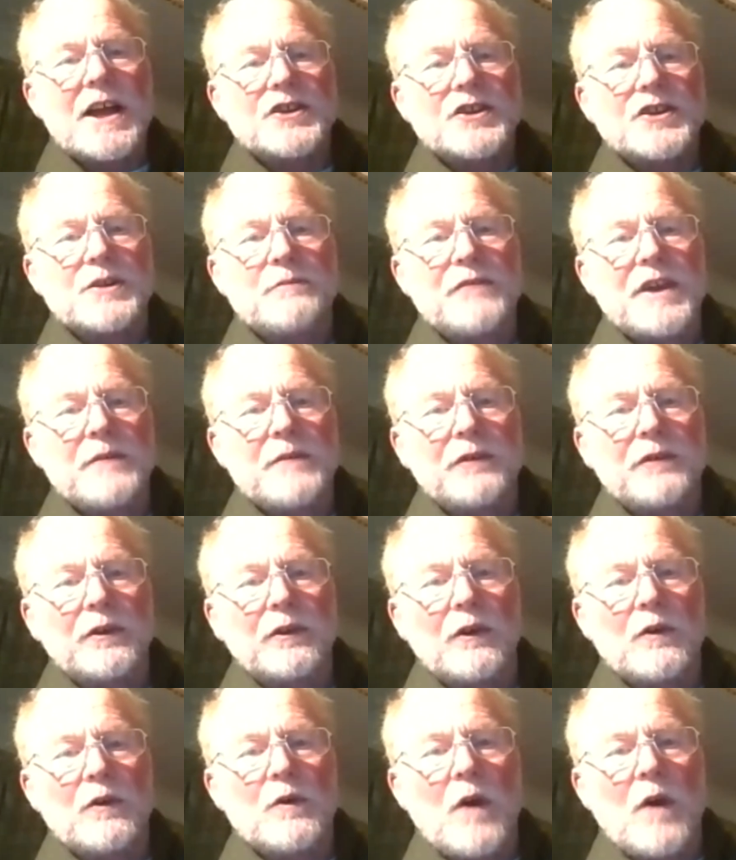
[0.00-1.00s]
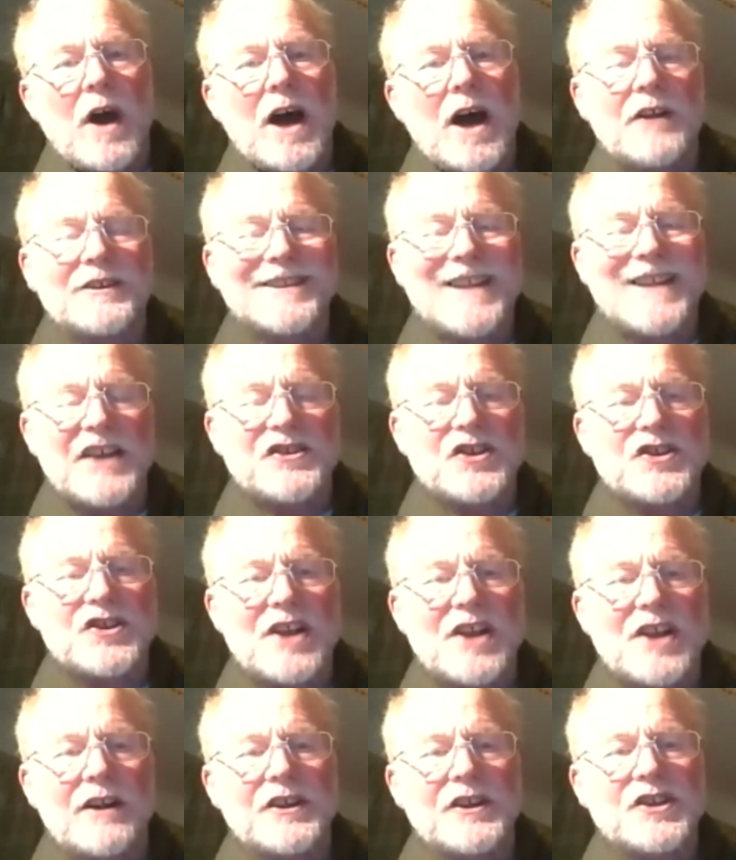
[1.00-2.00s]
to people who aren't
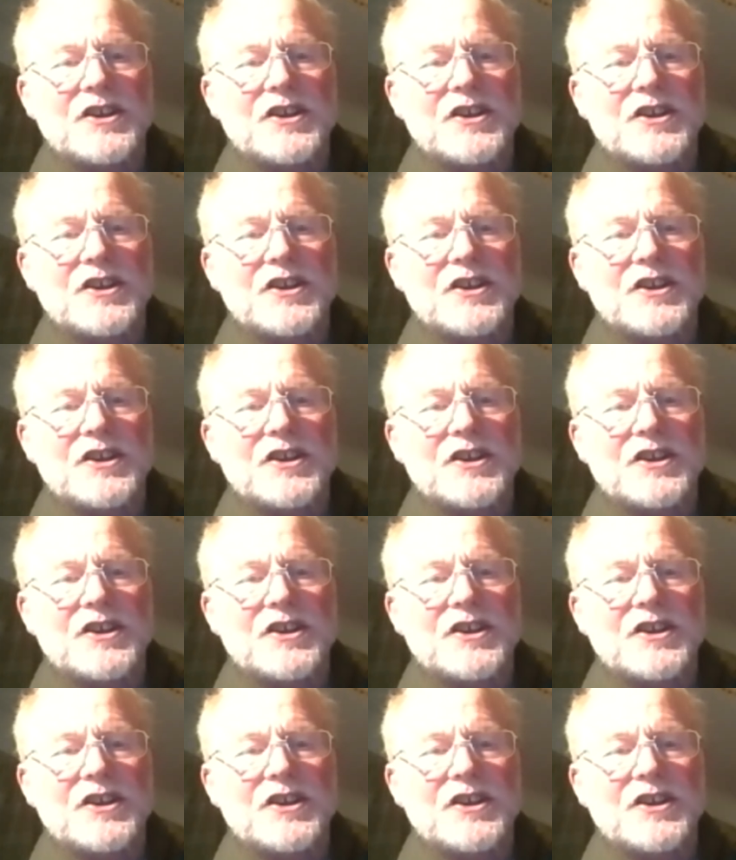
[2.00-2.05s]
necessarily